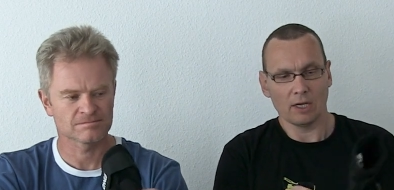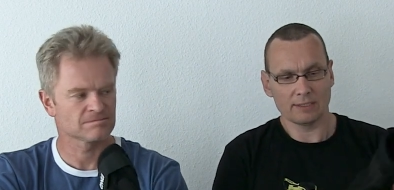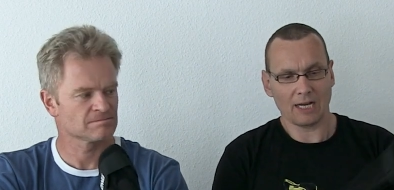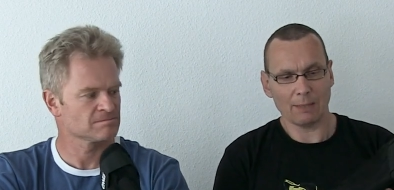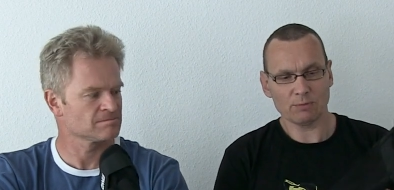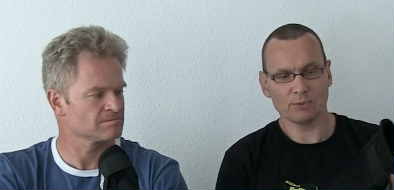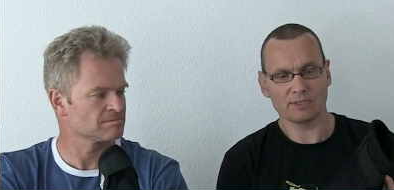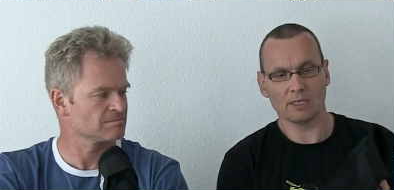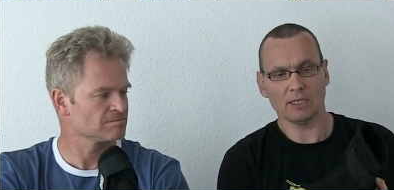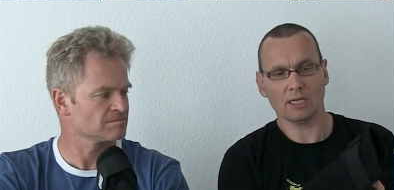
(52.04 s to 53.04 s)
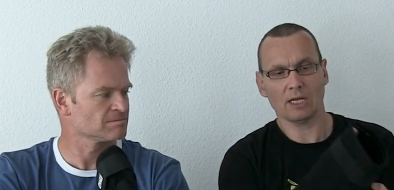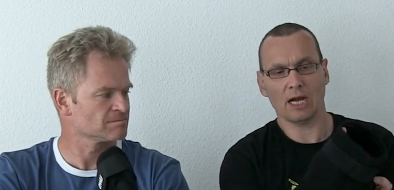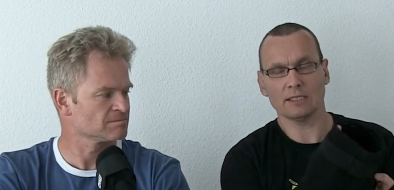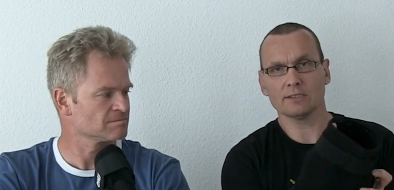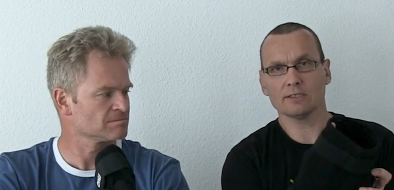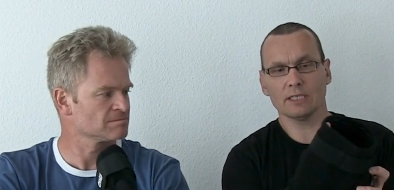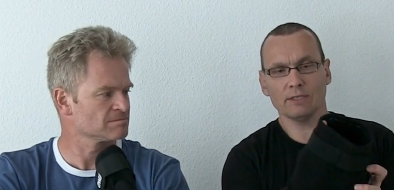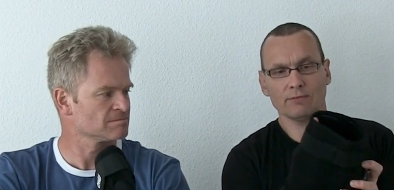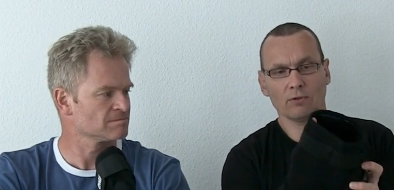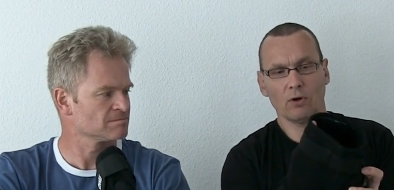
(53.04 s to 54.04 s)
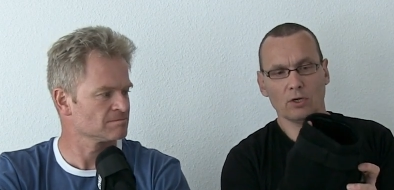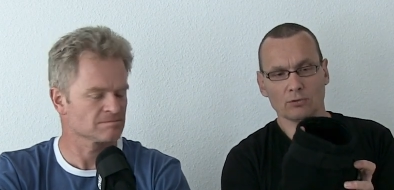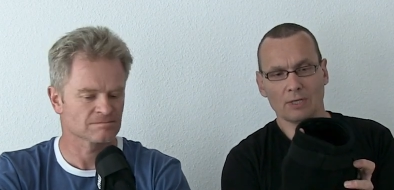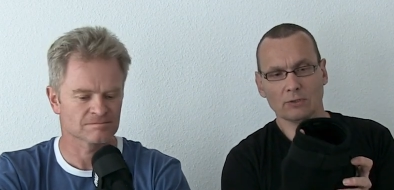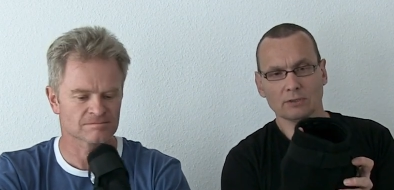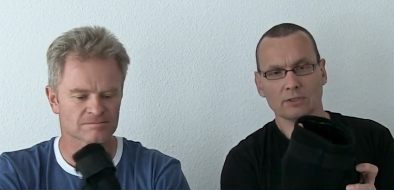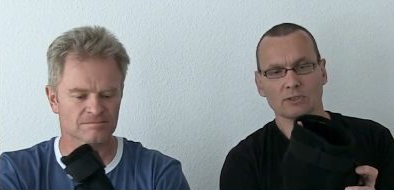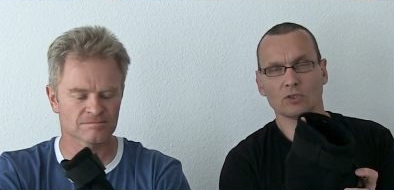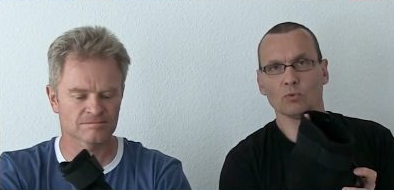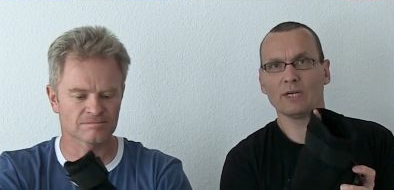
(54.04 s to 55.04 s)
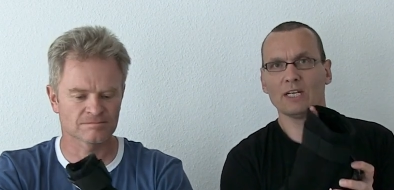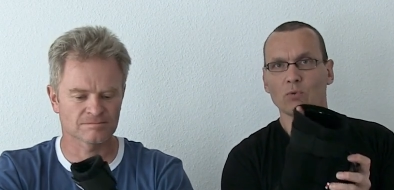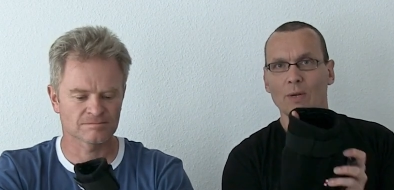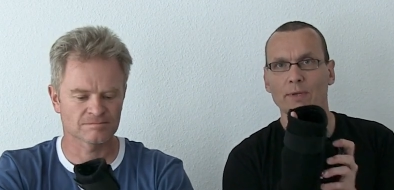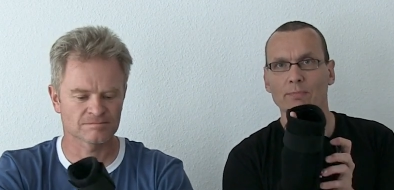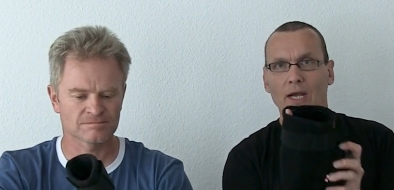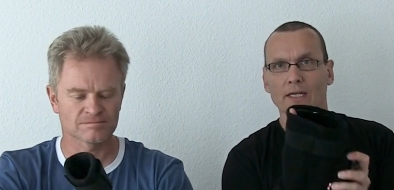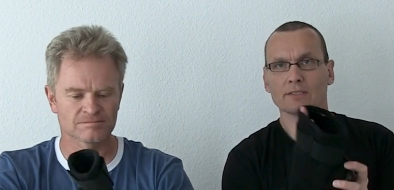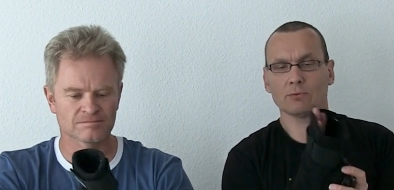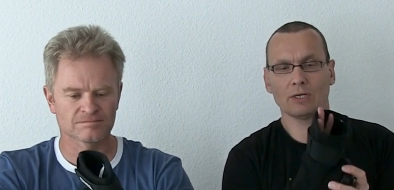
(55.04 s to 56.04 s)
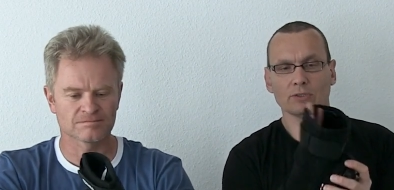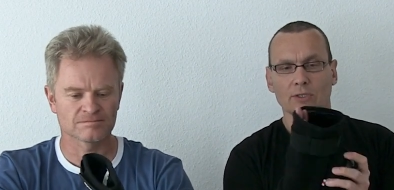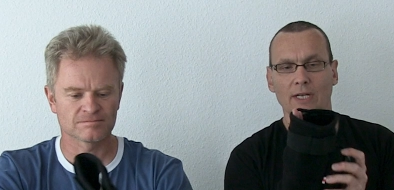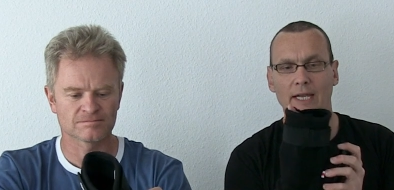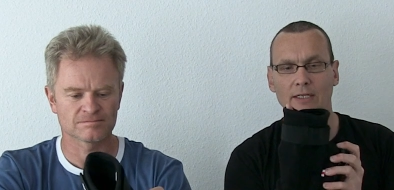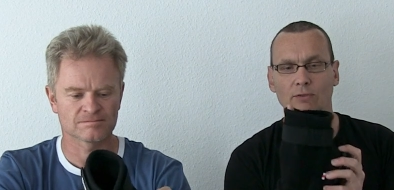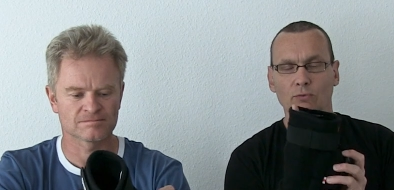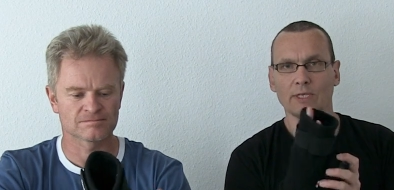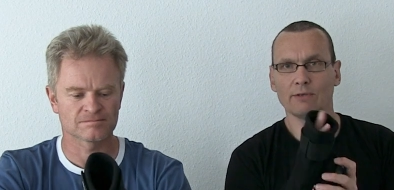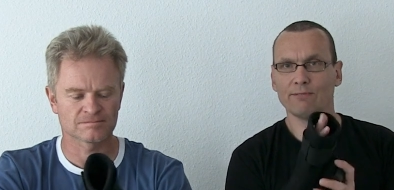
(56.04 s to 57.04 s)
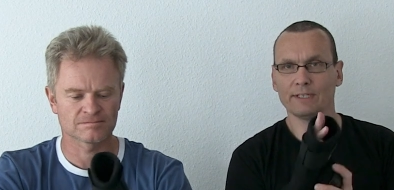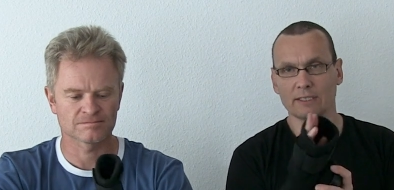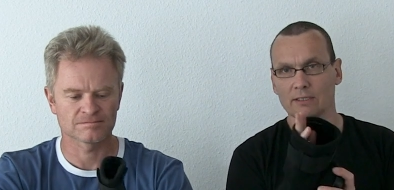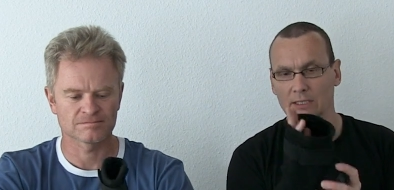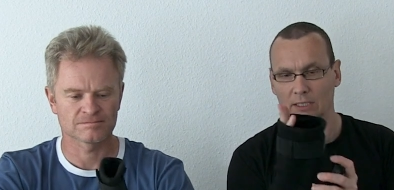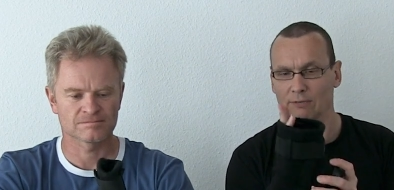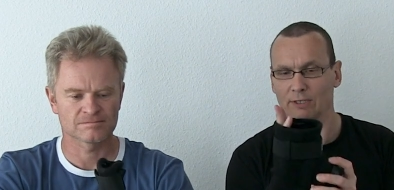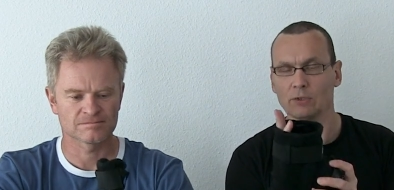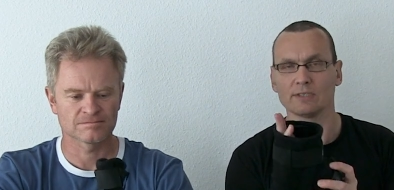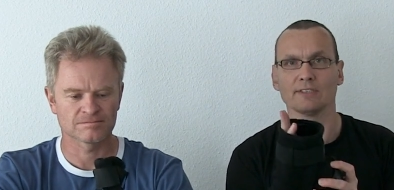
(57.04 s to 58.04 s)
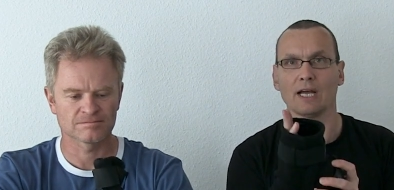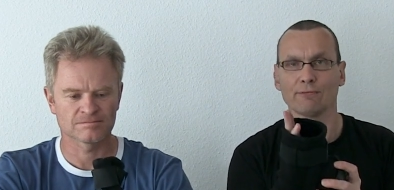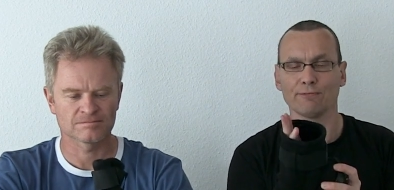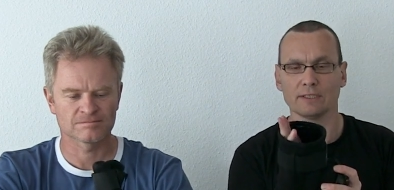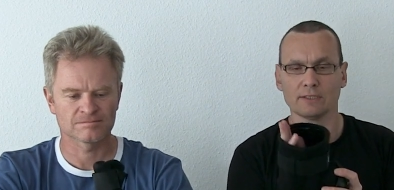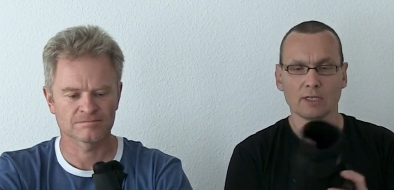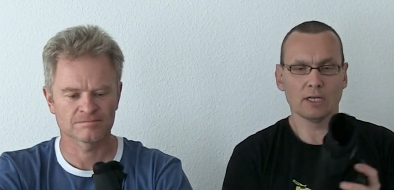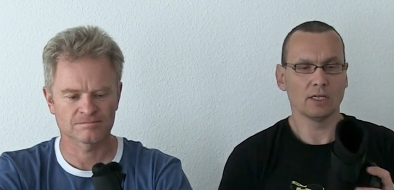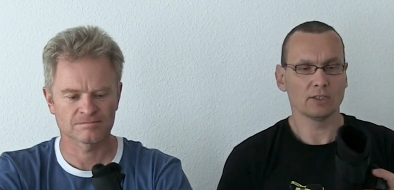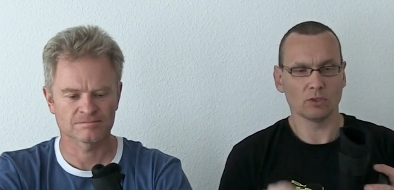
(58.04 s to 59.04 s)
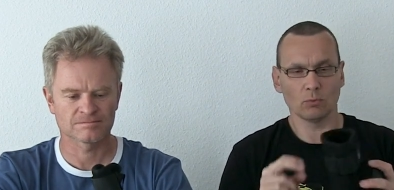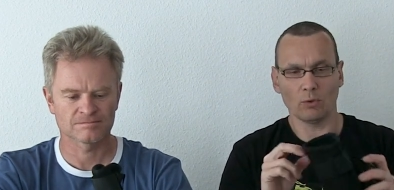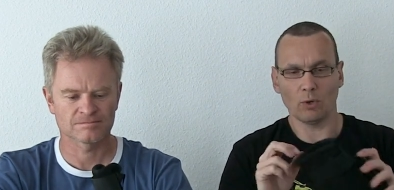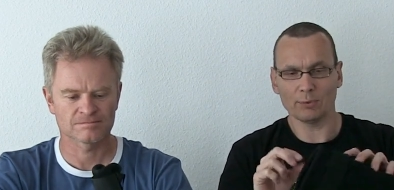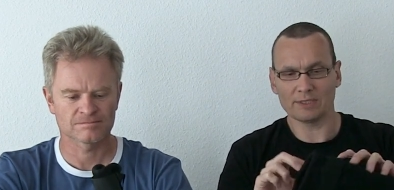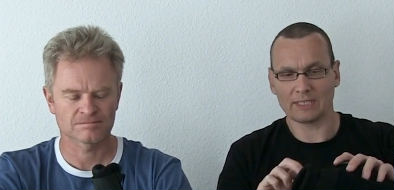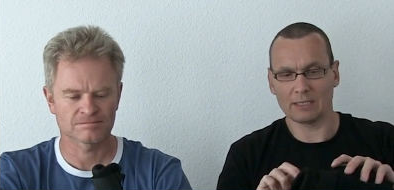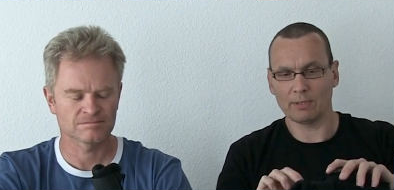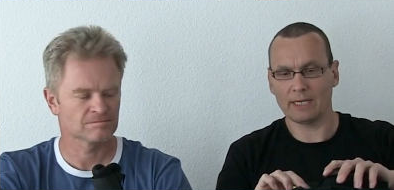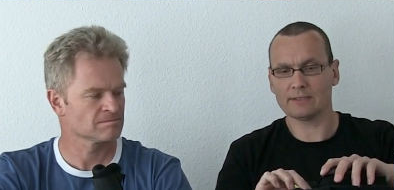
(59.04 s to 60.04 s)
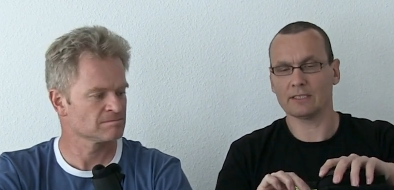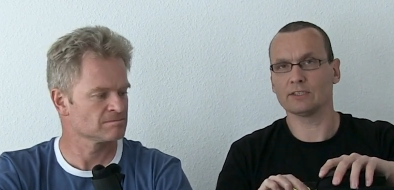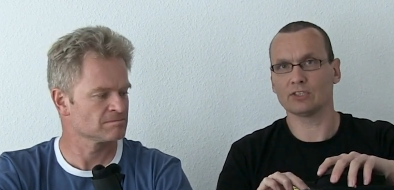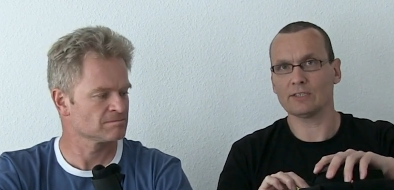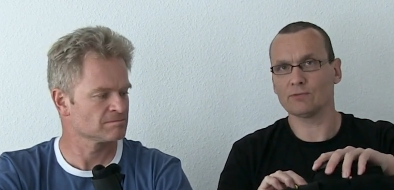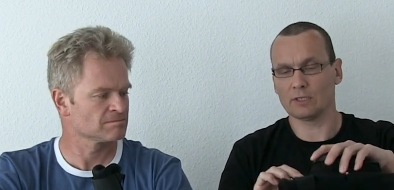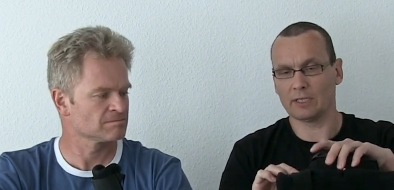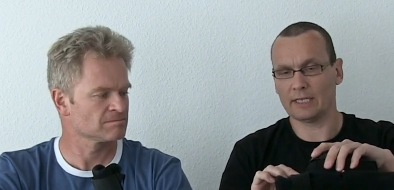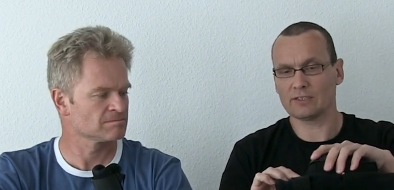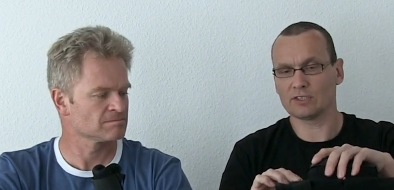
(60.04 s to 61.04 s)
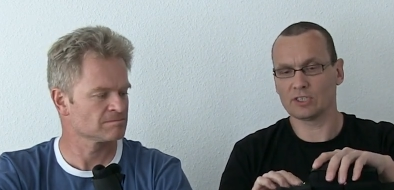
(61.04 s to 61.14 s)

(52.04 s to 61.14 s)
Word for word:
Speaker 1: It comes with a cotton sleeve all around, so really wrapping nice around your leg, really fitting, giving you a snug fit, so it will always stay in place. And just for extra